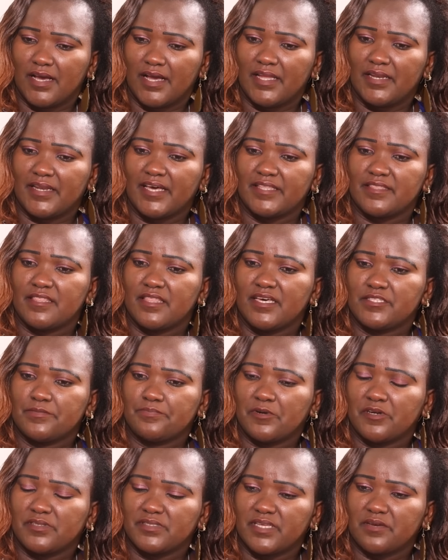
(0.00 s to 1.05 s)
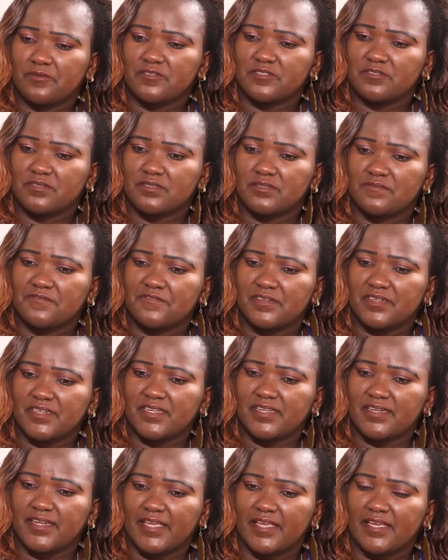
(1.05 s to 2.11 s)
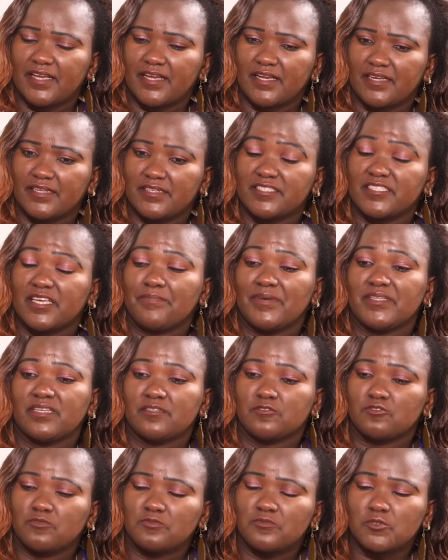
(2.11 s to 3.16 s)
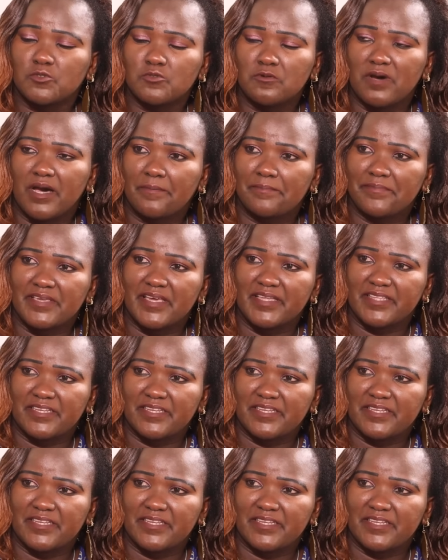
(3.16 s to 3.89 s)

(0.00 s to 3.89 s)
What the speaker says: And at that point, I was feeling like, nitapata tu mtu wapi